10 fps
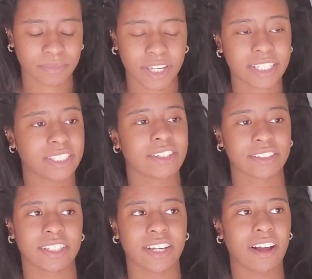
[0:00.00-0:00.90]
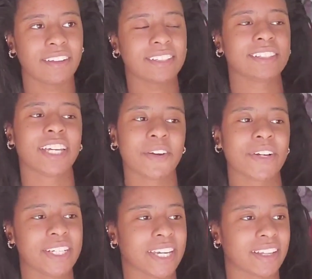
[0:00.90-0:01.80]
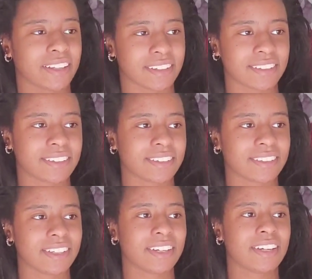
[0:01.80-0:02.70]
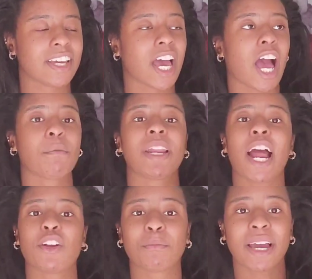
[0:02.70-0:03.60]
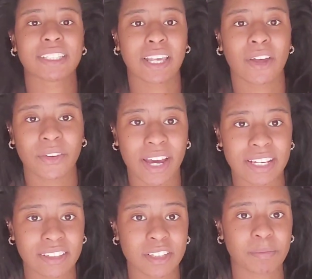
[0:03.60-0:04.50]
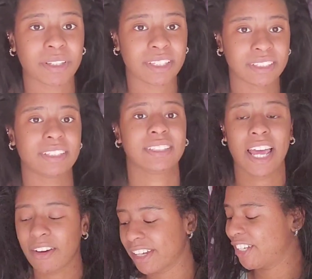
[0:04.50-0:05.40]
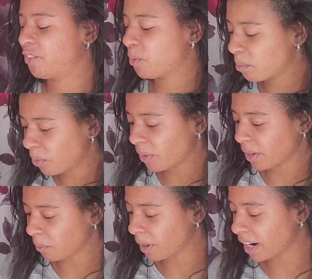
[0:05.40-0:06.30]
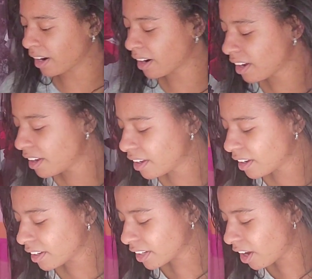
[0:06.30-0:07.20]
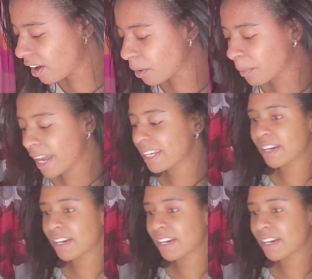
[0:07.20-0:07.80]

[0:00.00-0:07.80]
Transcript: Like seriously, y'all, this is getting ridiculous. I mean, I don't mind telling you guys this, but this is now getting to a point where, y'all, we